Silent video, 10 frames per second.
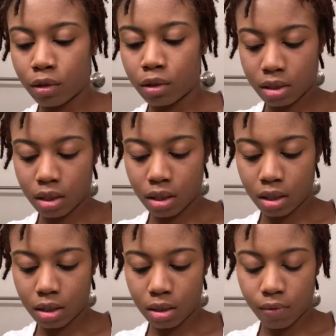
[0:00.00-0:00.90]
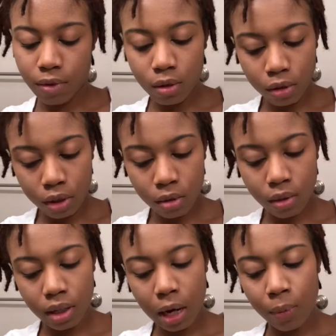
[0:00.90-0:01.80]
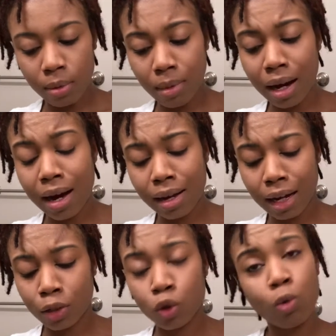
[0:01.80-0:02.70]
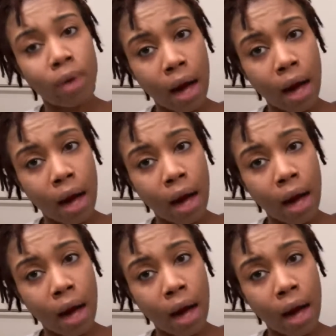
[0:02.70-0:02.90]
This is a photo shoot, and I want my highlight to